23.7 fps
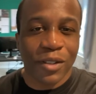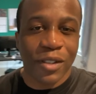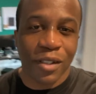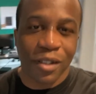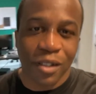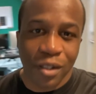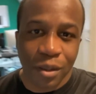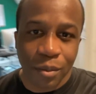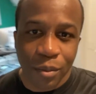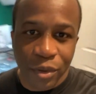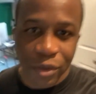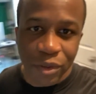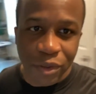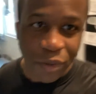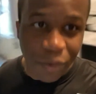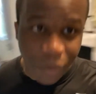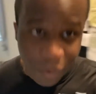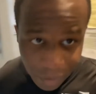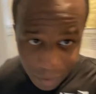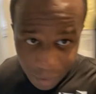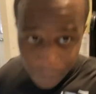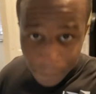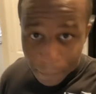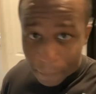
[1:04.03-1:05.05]
to number
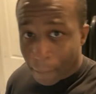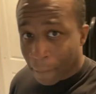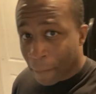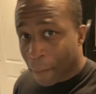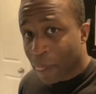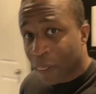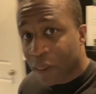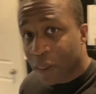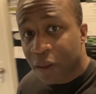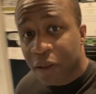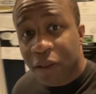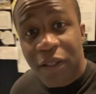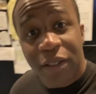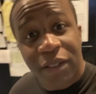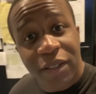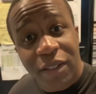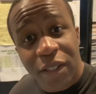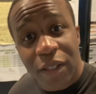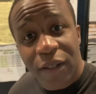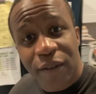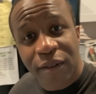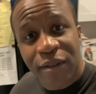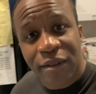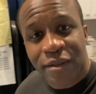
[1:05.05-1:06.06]
three. Let's
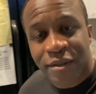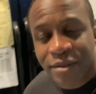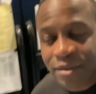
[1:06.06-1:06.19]
go.